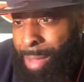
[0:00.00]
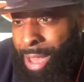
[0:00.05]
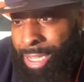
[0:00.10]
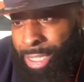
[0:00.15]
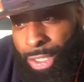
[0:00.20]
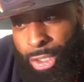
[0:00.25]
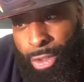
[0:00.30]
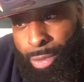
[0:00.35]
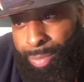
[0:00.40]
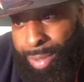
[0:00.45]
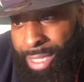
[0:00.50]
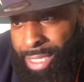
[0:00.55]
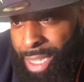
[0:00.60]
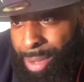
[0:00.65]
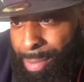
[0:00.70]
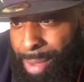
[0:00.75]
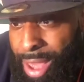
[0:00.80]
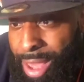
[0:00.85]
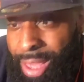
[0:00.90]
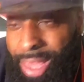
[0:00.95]
back to
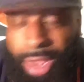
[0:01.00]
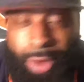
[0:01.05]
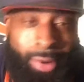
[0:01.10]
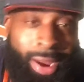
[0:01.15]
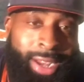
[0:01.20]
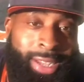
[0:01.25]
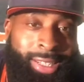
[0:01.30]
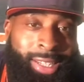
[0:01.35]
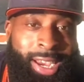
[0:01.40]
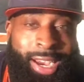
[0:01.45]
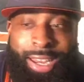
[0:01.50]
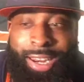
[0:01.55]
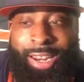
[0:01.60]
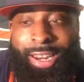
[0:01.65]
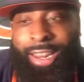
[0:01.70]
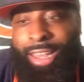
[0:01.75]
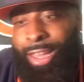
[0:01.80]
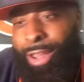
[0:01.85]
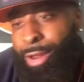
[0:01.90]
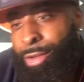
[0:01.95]
Trubisky, man, he ranked 2nd
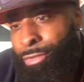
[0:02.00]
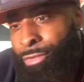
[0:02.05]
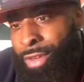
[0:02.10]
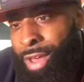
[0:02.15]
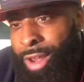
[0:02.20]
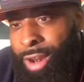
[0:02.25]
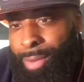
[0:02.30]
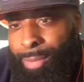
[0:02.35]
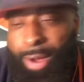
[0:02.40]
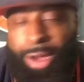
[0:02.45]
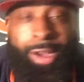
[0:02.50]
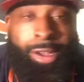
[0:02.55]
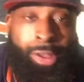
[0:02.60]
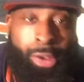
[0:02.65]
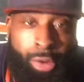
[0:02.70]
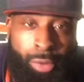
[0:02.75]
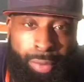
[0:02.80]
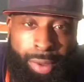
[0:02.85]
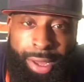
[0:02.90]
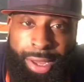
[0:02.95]
in the NFL among
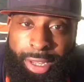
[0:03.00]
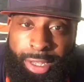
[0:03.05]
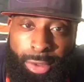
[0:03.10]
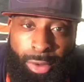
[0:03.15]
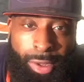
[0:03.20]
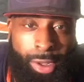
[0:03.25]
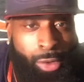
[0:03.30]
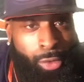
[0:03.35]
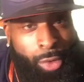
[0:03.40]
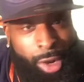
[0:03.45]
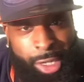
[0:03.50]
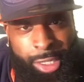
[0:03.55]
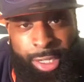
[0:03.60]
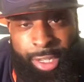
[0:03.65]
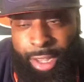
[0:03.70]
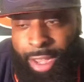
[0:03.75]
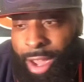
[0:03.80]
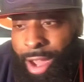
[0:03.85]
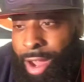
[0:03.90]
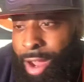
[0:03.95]
QBs with the
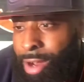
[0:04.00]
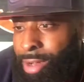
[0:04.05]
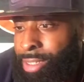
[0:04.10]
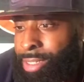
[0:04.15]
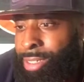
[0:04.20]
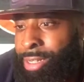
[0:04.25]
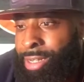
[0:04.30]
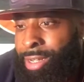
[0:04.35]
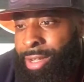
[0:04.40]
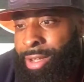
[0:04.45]
rushing yards.